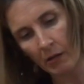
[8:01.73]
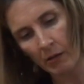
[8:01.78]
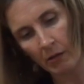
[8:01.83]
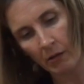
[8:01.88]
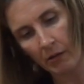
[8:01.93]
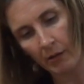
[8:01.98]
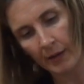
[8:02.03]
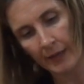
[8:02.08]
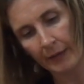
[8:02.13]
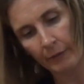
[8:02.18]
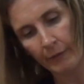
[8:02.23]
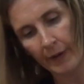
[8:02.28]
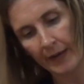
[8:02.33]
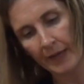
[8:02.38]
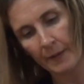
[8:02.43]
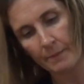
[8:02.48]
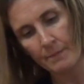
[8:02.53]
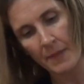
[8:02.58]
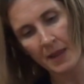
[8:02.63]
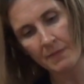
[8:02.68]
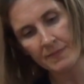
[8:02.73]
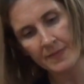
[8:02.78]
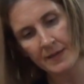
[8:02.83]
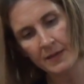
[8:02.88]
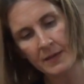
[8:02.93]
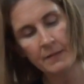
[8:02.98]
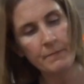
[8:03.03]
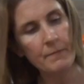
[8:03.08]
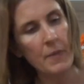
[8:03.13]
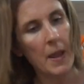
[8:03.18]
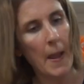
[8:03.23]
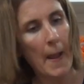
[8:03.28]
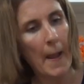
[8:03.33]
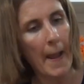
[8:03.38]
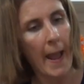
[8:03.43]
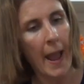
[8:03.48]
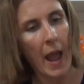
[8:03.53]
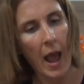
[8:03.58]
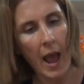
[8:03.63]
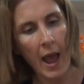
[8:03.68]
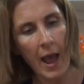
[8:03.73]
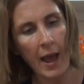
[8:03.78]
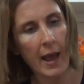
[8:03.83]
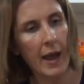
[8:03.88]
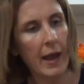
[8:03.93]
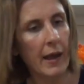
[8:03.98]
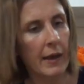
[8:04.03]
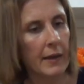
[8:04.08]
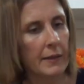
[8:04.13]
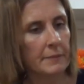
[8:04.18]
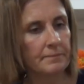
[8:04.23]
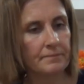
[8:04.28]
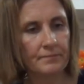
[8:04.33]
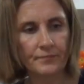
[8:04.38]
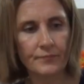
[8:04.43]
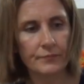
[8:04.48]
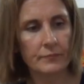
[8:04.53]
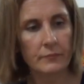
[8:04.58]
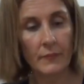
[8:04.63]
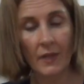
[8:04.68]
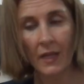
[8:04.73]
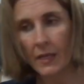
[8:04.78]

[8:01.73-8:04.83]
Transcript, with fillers: I highly recommend them. Um,